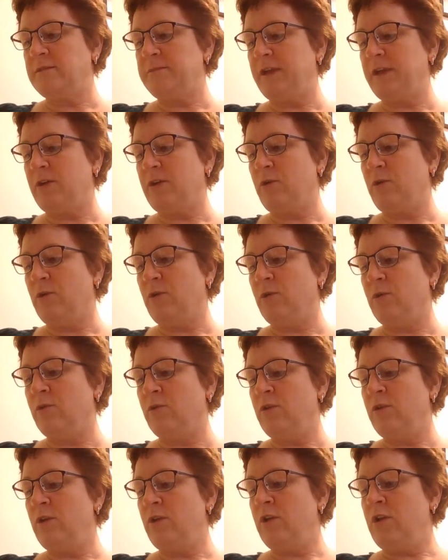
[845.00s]
to make
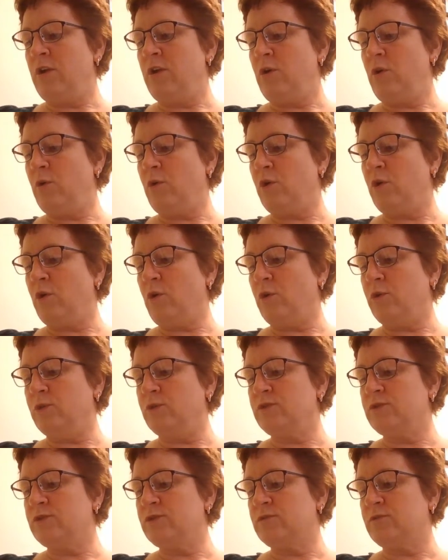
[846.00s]
hole or
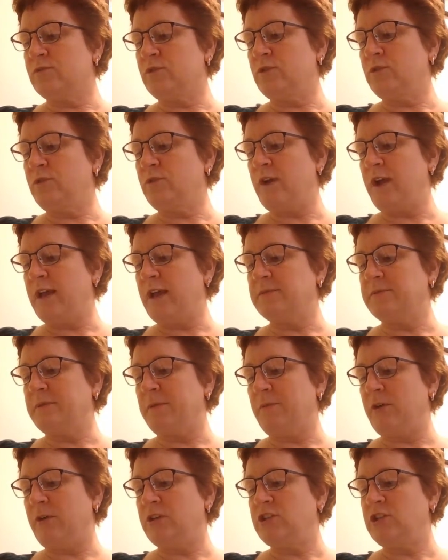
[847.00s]
holes through, as
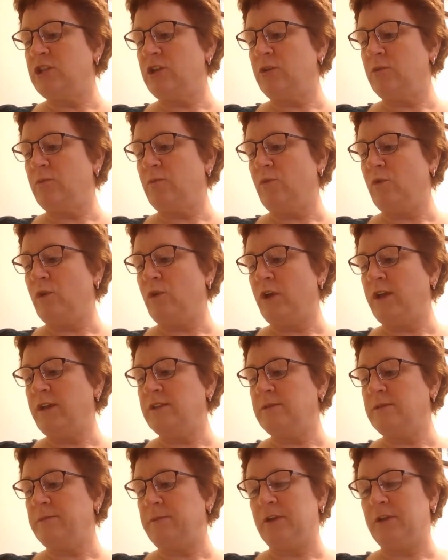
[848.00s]
by punching or
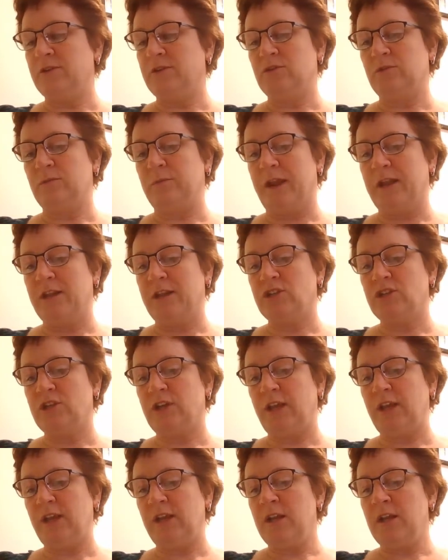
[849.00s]
boring, to pierce or
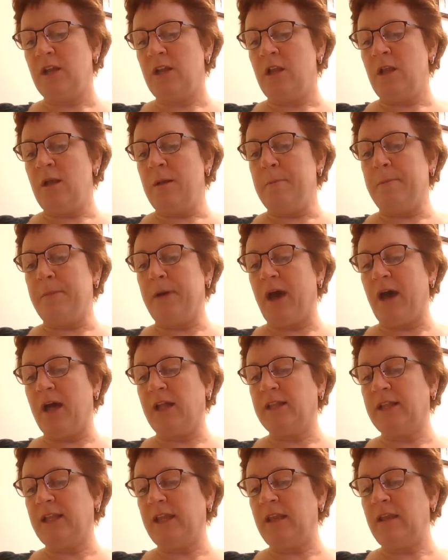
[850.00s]
penetrate.
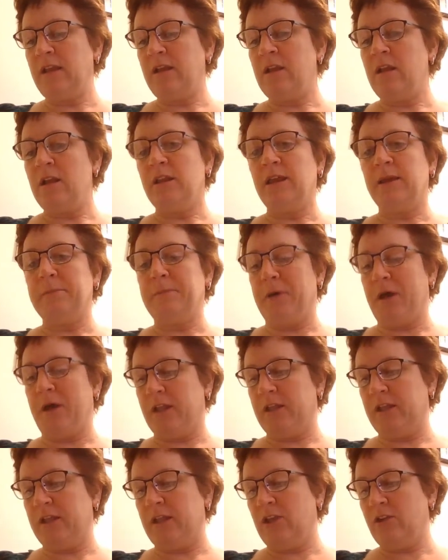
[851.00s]
Poly, like
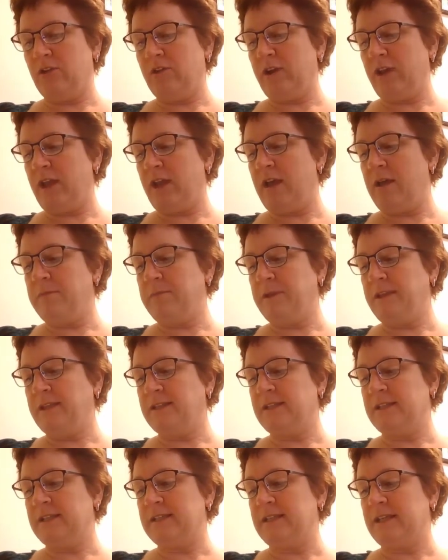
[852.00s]
polyuria,
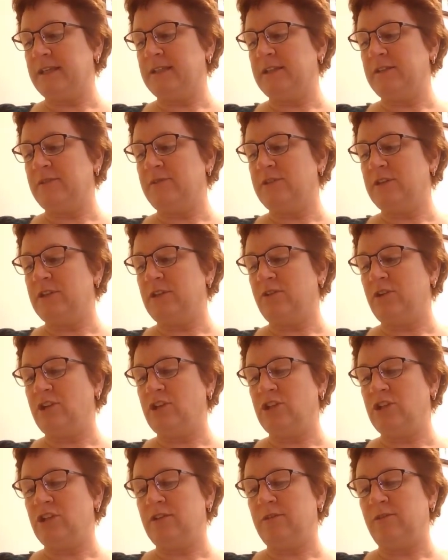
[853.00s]
means excessive
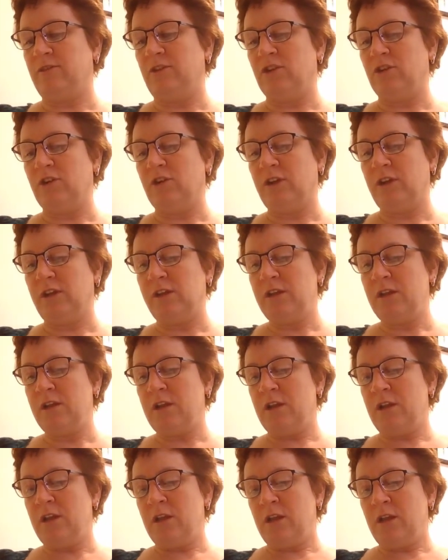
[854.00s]
secretion of urine.
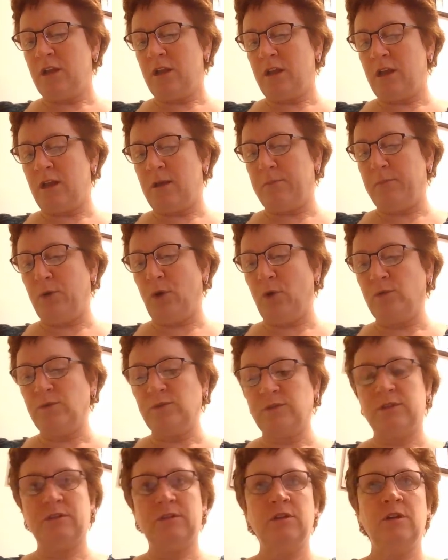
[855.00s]

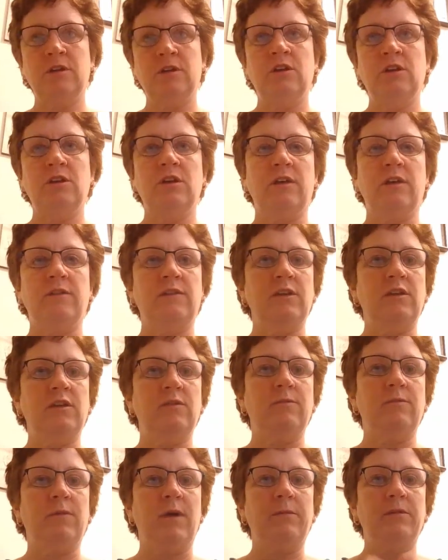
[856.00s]
Post, I think
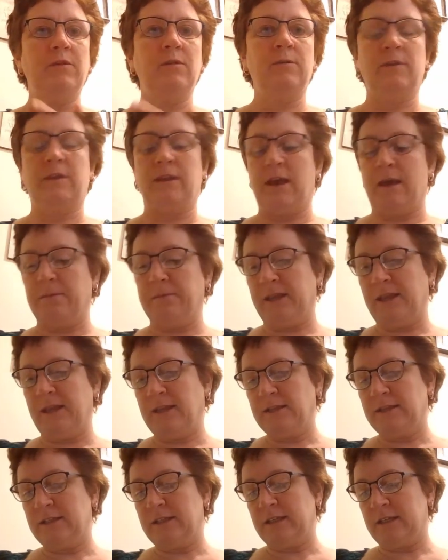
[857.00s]
you probably know what that
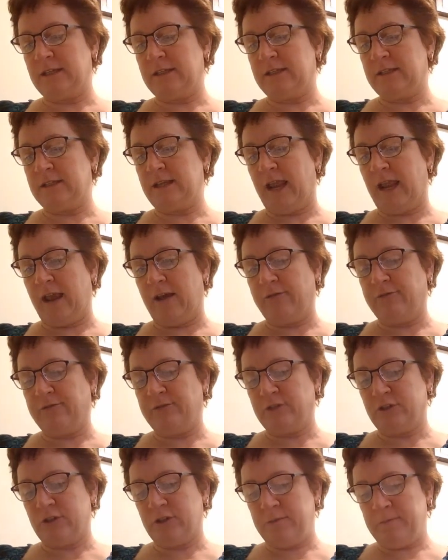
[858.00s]
means. It's
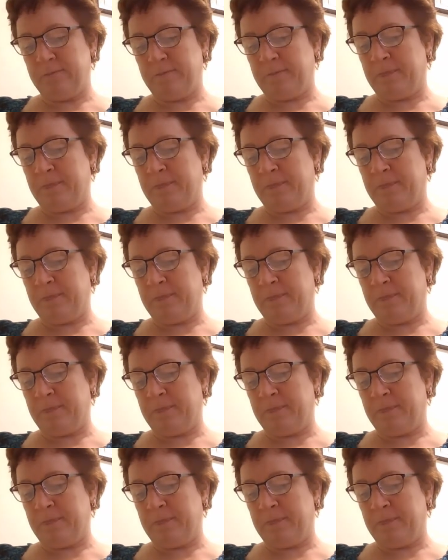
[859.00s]
after.